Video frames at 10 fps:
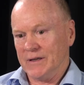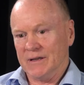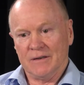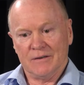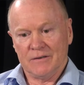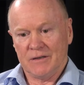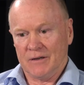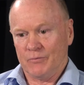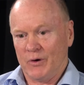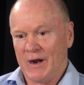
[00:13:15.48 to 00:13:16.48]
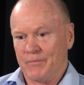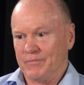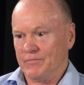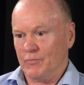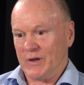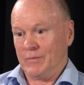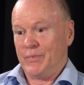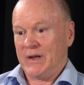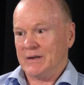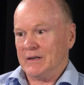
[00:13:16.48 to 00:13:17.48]
And we're
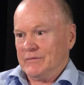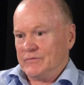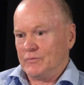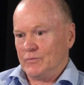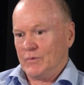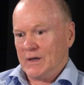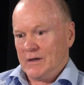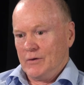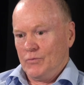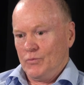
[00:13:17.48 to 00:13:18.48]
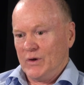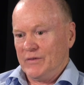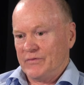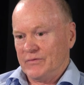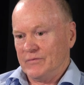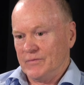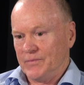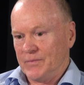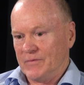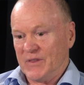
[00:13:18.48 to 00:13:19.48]
competitive with
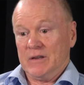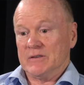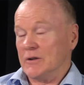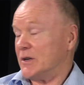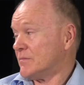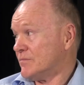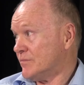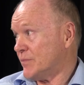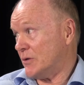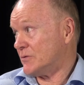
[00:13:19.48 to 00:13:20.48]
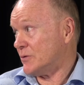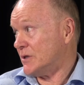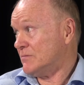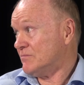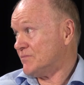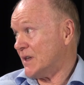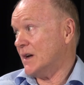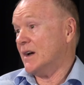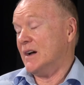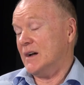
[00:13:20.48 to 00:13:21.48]
things like poultry,
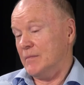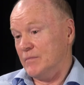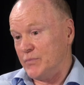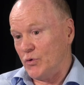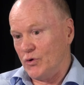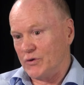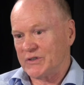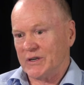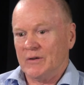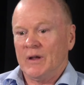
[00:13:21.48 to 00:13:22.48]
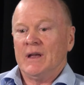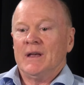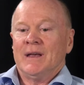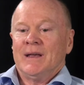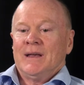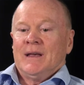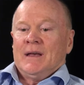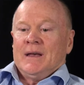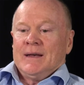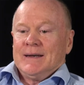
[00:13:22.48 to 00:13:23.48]
pork. So
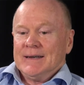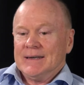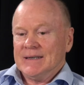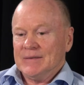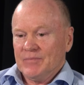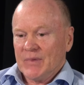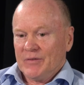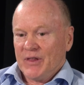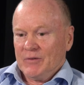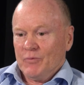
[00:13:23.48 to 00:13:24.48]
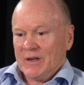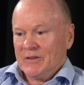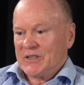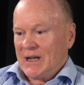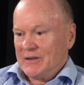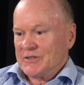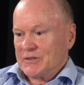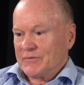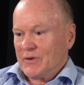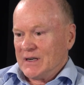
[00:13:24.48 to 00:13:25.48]
I think one of the
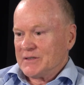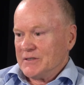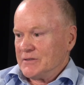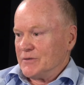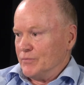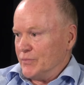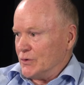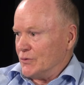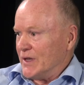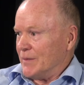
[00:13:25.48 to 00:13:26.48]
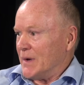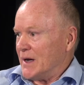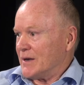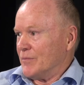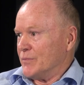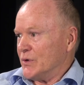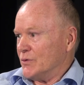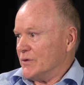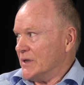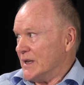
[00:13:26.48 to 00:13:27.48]
challenges for us is to build that market and
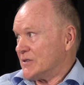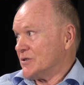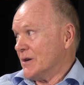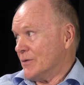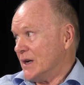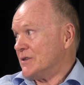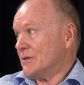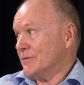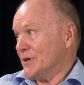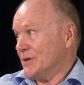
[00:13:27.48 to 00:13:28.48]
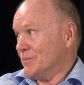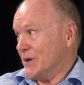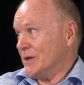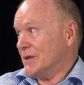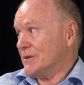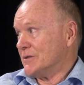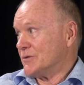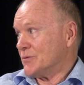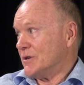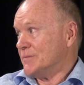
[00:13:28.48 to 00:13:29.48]
build the next generation of meat eaters
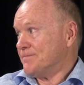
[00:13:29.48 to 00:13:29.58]
as well.